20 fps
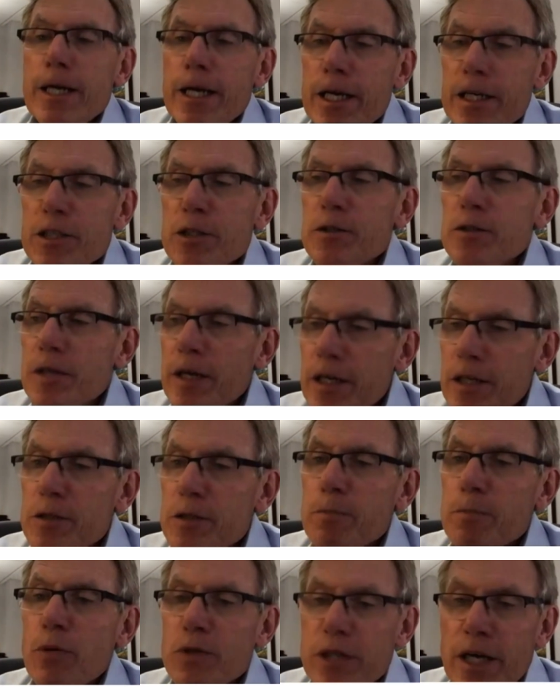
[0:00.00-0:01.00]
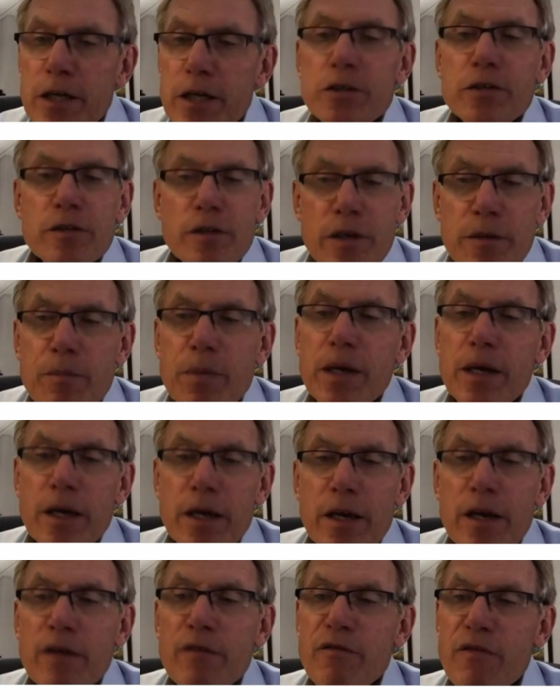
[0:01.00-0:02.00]
as potentially
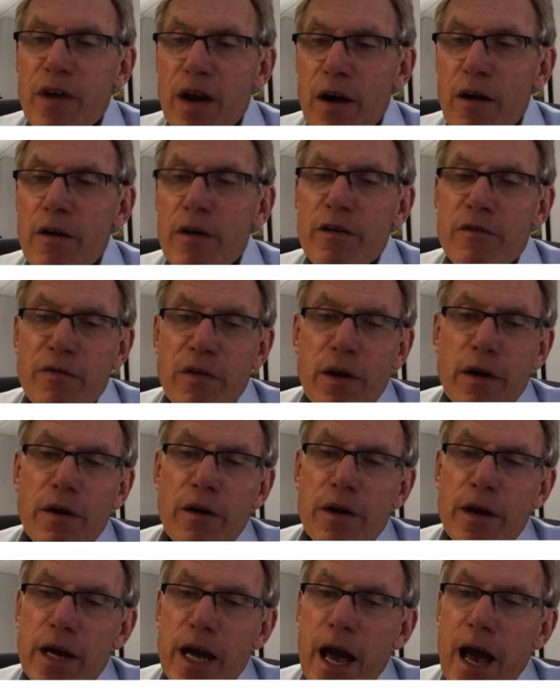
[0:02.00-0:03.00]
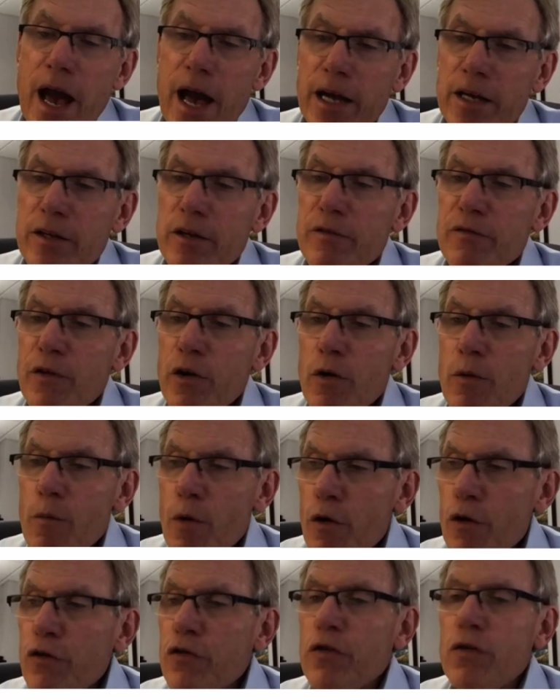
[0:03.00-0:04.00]
being a very, very active
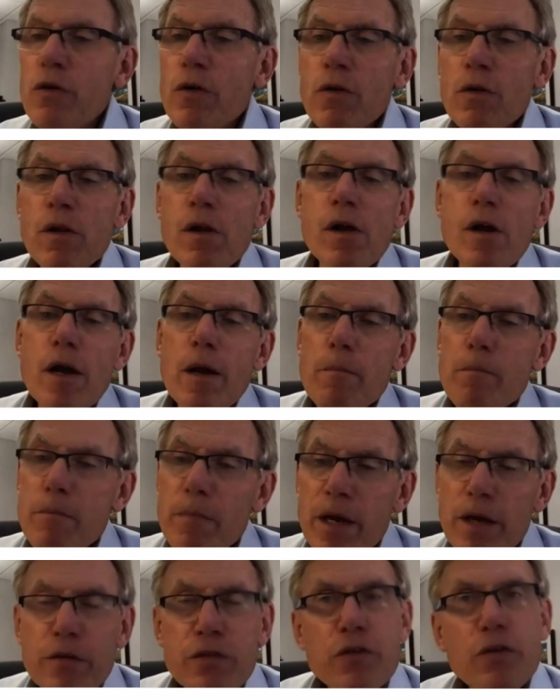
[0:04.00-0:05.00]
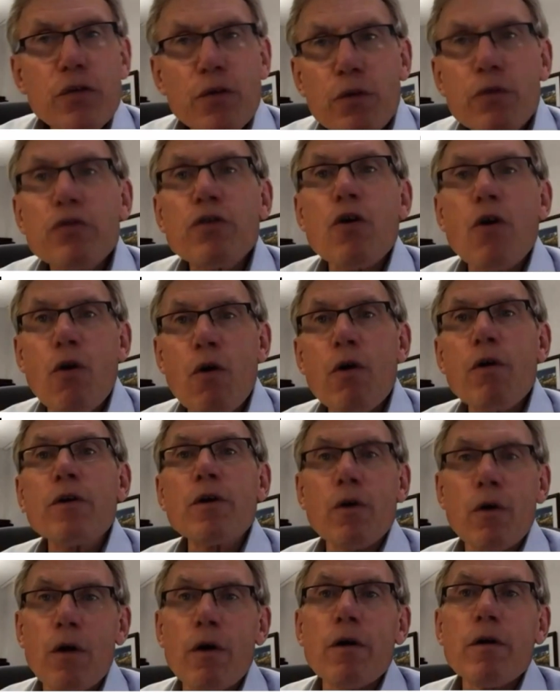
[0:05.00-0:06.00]
commercial mixed-use
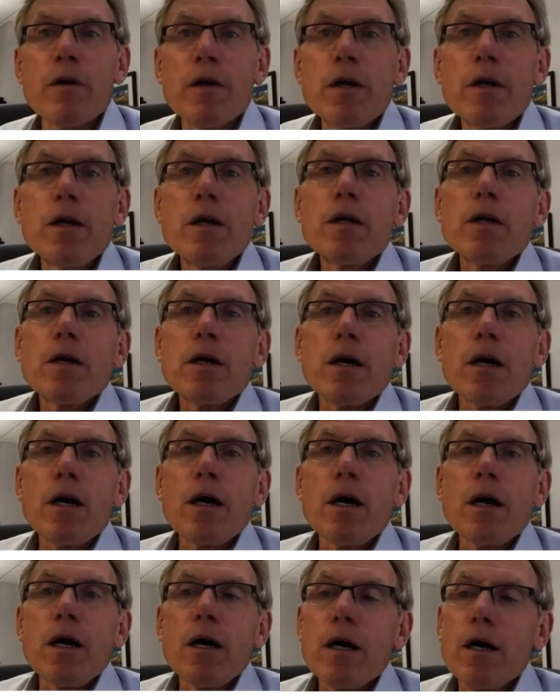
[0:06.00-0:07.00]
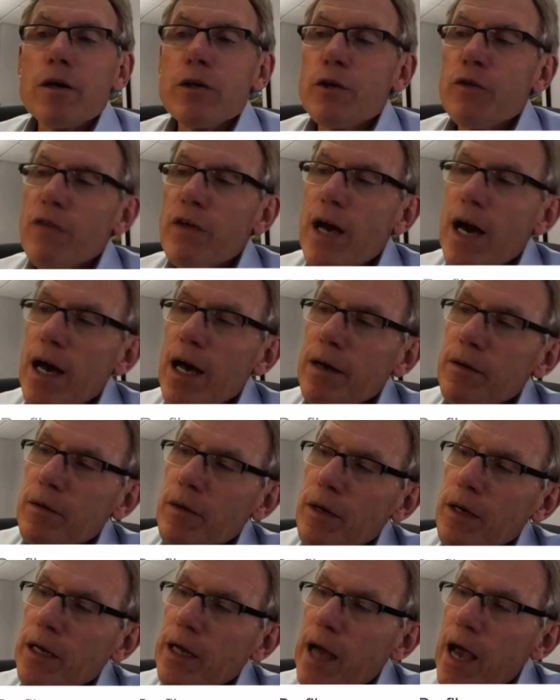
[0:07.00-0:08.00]
corridor. You've got
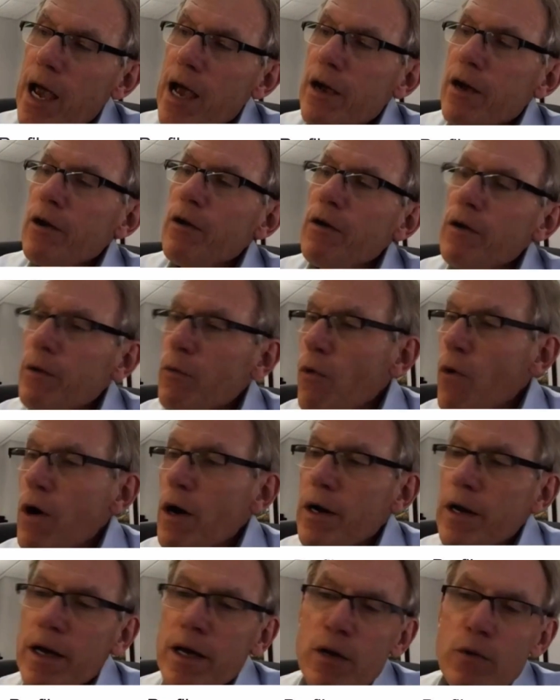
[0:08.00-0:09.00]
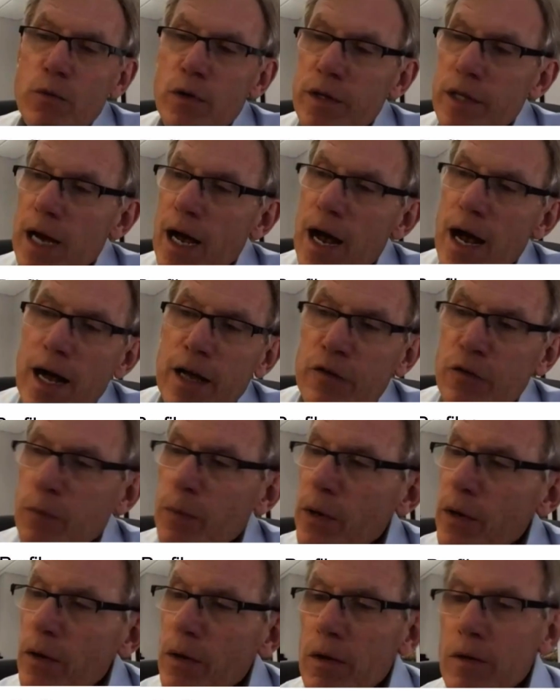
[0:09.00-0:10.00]
an anchor at one end with the
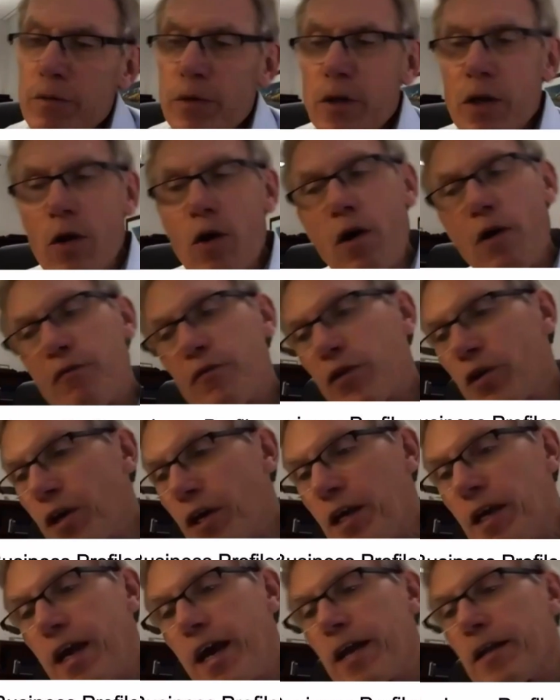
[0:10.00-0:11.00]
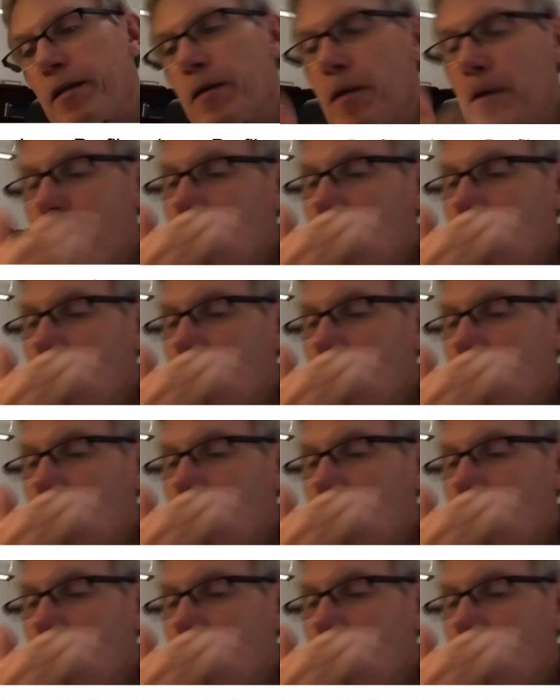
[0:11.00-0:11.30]
hospital. If you could get,